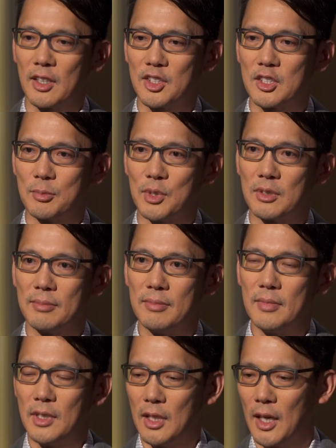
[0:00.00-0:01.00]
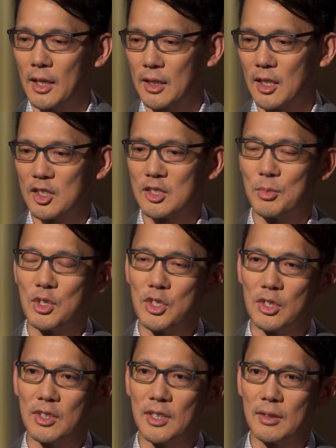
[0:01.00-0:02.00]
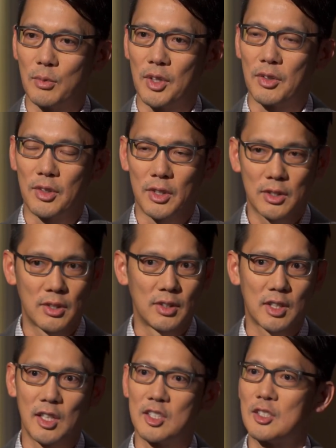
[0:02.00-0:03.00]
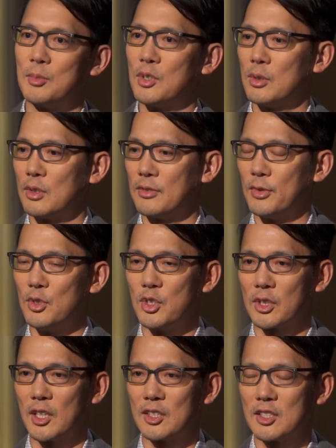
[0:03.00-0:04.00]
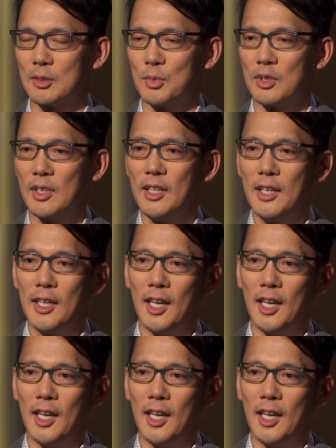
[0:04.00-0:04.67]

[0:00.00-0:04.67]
customer on a customer journey, whether they're a current customer or a future customer,